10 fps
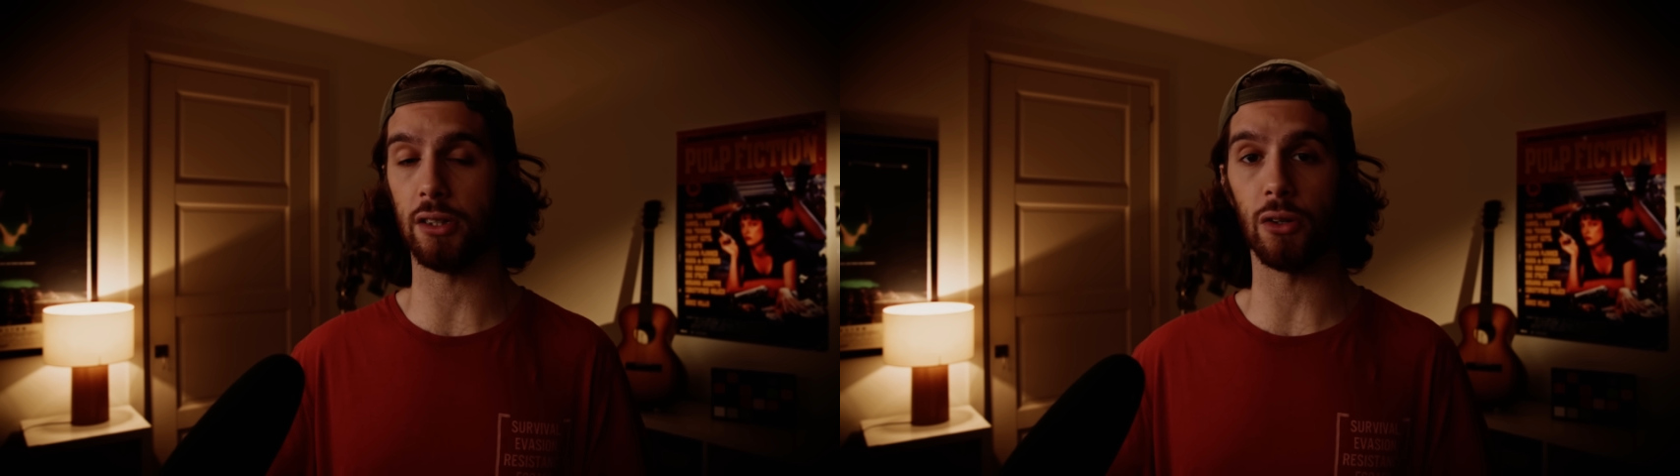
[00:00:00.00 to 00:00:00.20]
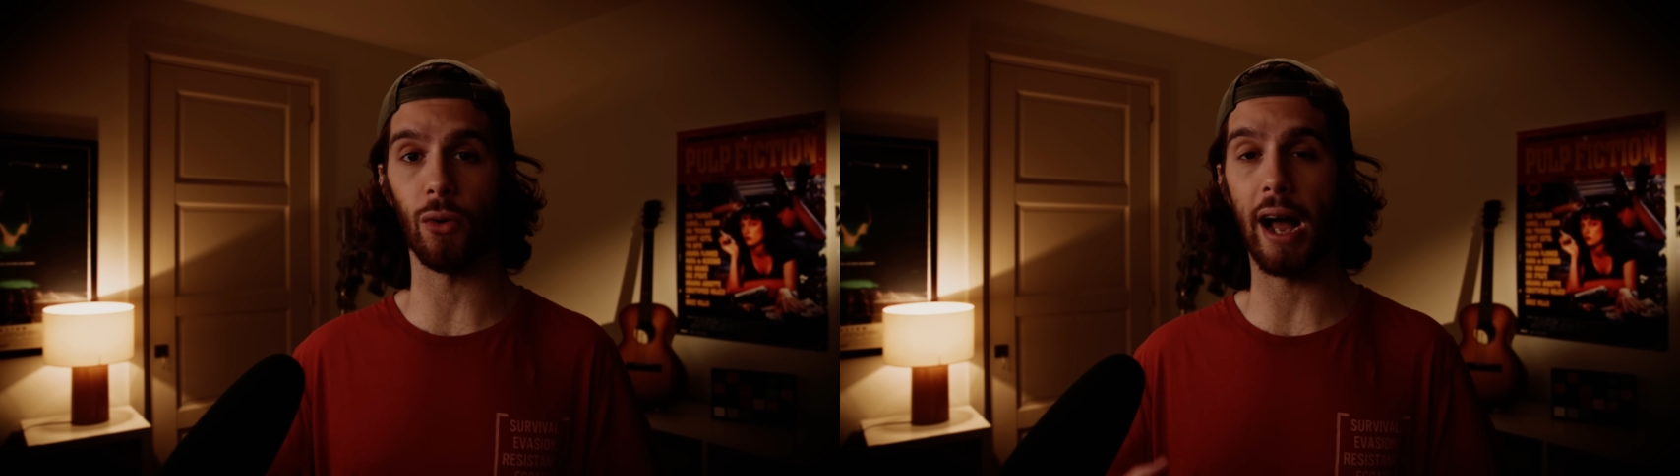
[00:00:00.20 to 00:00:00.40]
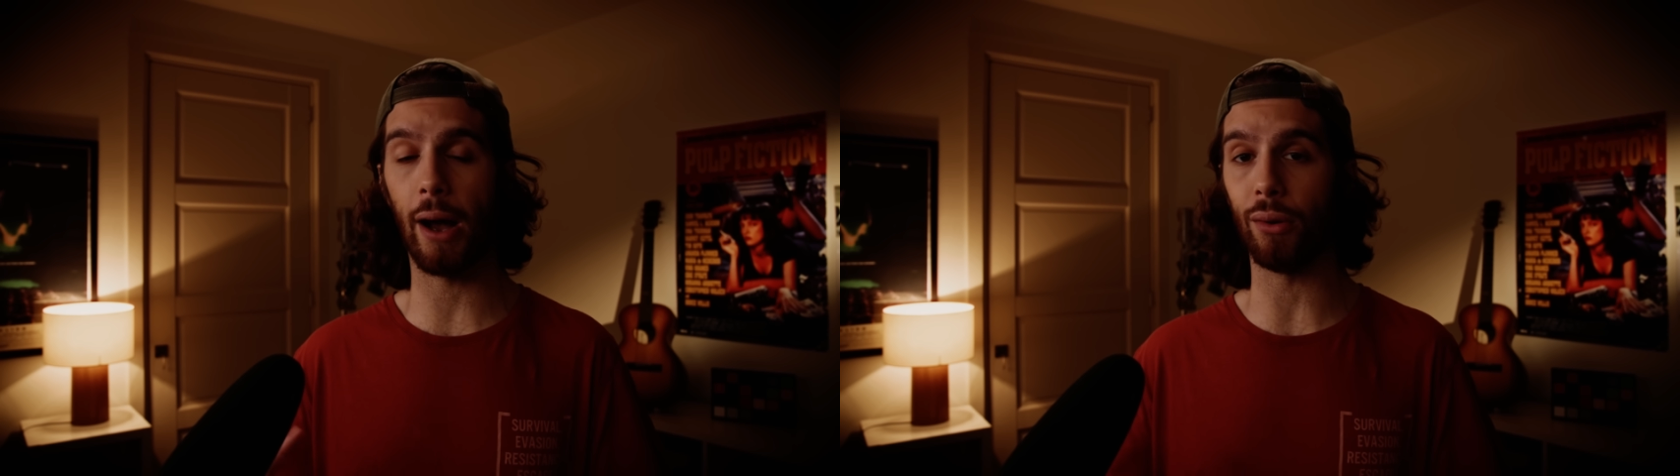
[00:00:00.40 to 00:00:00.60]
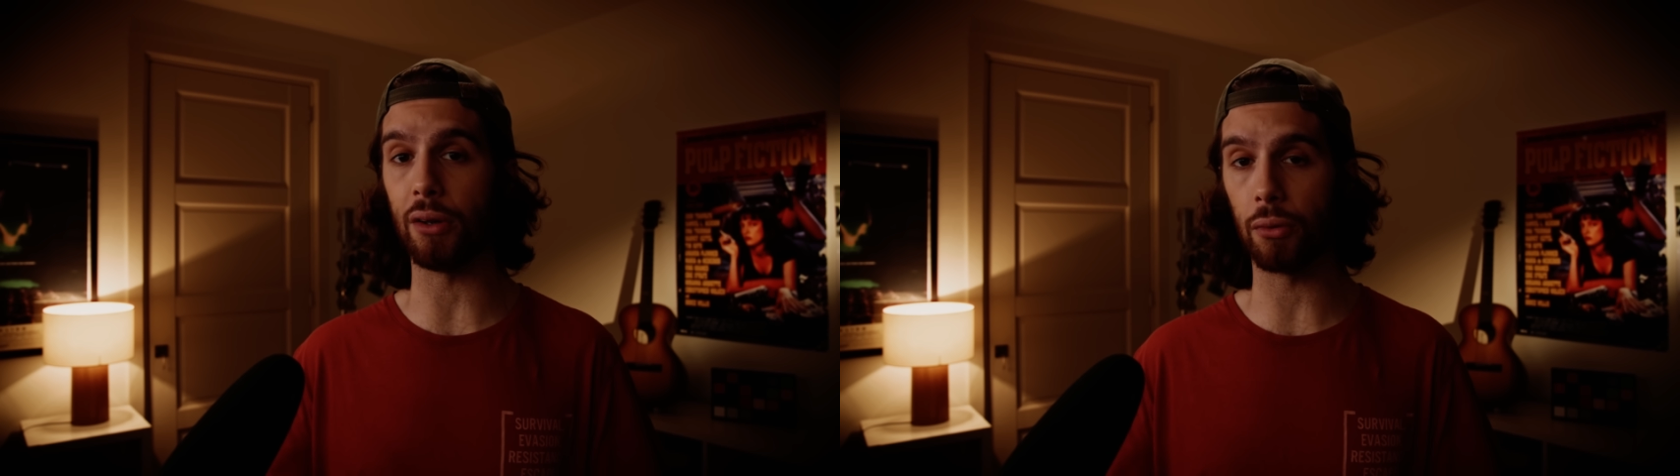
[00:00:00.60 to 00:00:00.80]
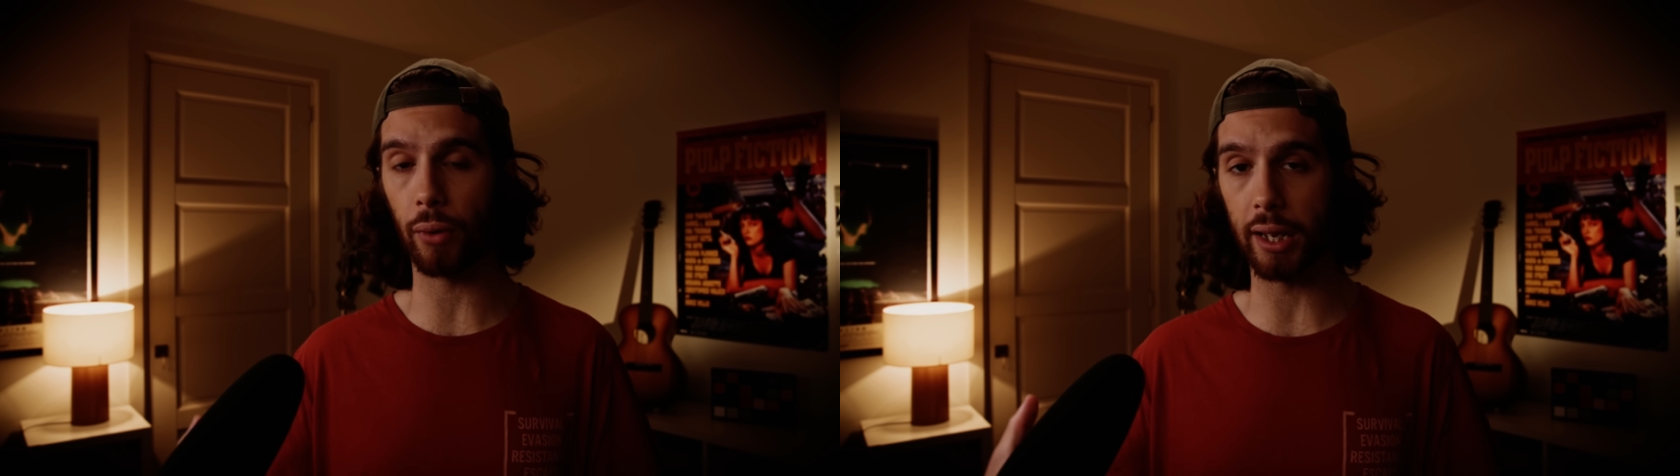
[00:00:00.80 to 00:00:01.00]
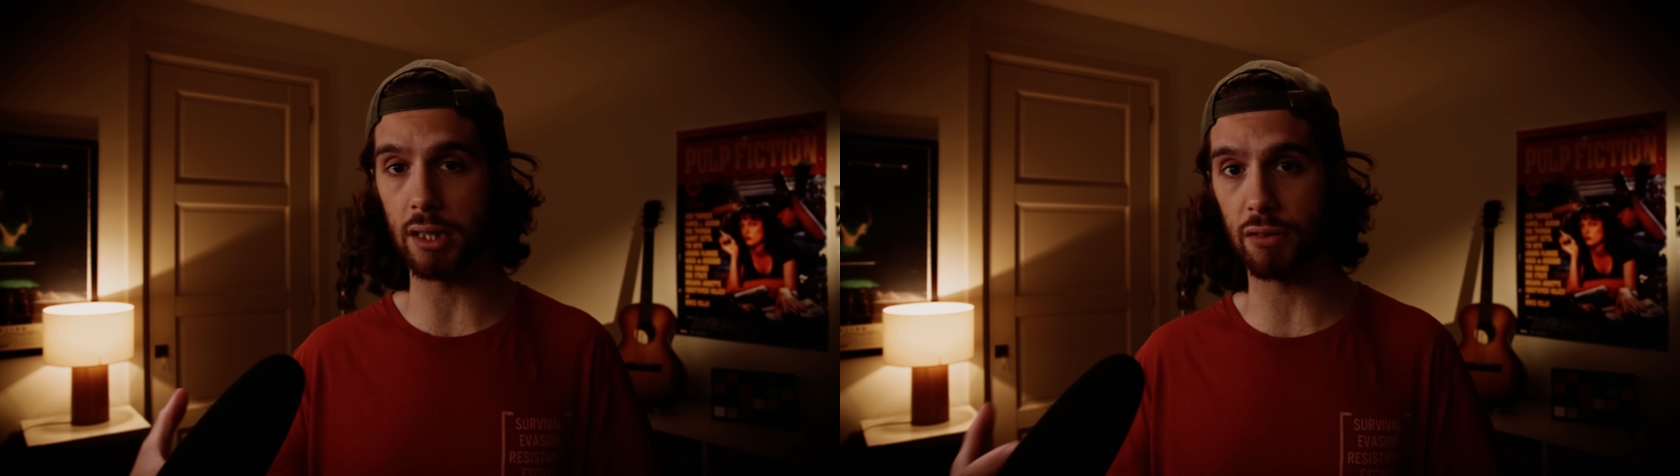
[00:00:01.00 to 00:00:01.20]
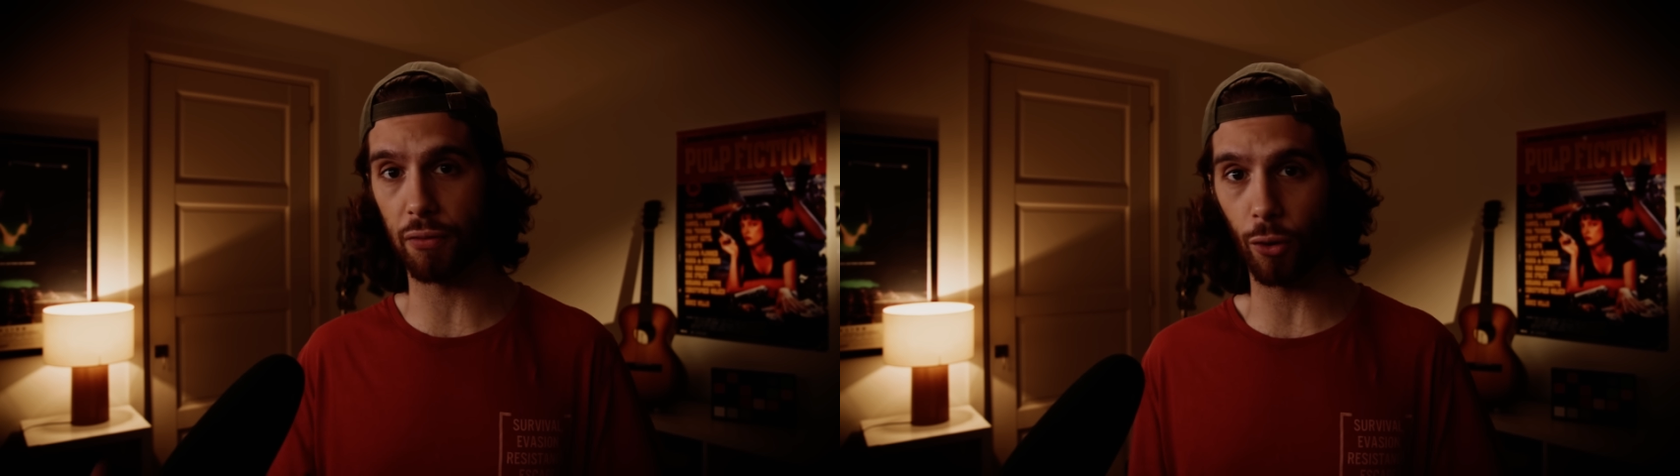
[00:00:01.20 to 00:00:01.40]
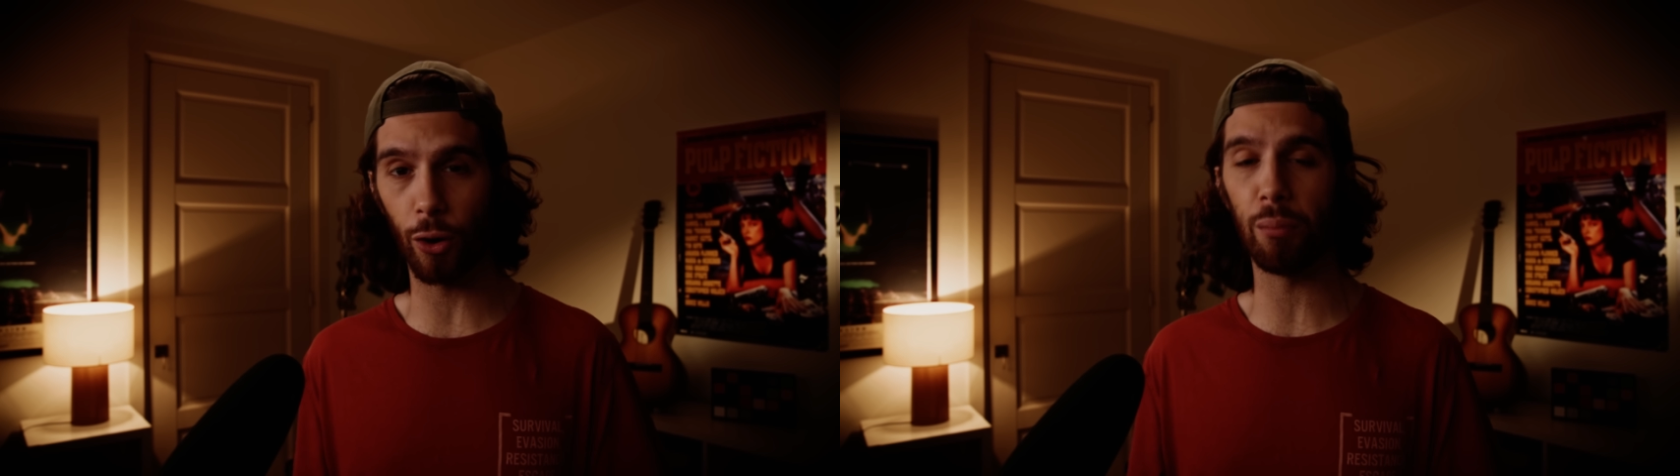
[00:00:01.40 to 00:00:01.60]
so how the grains
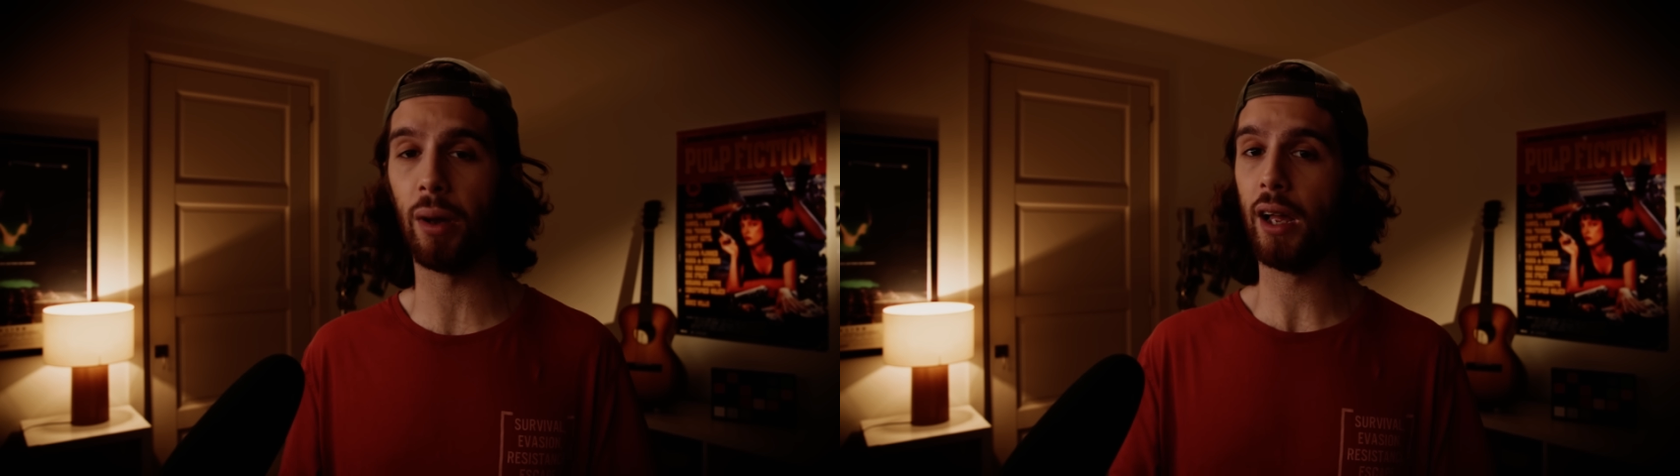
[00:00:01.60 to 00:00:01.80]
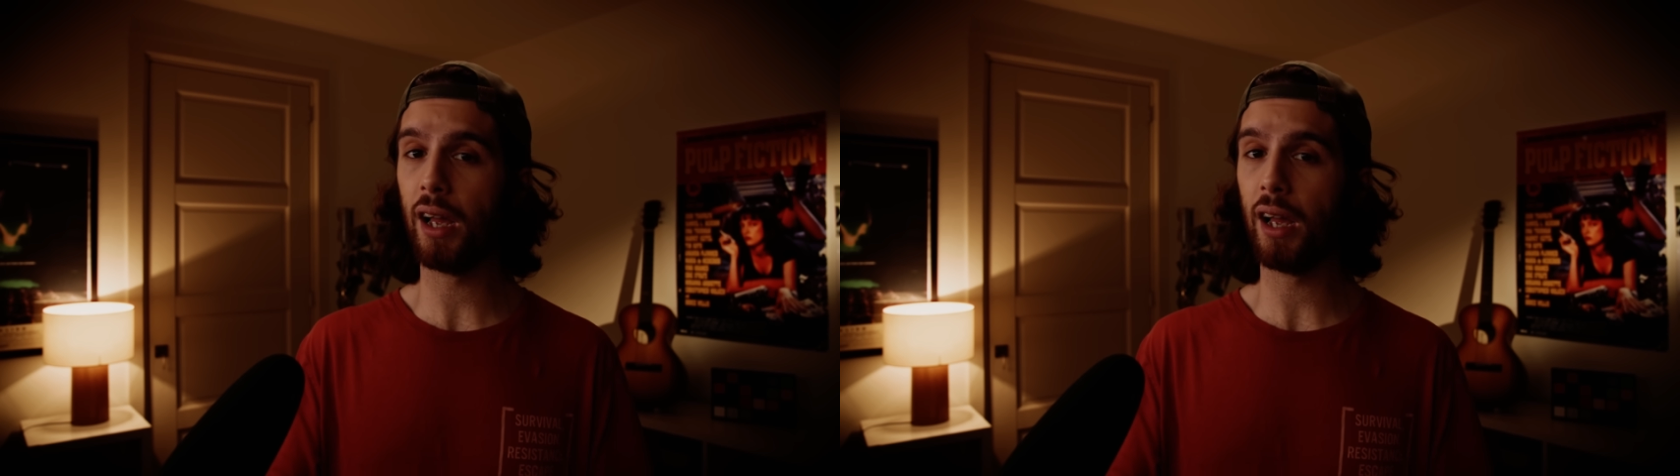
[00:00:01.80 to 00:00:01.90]
form,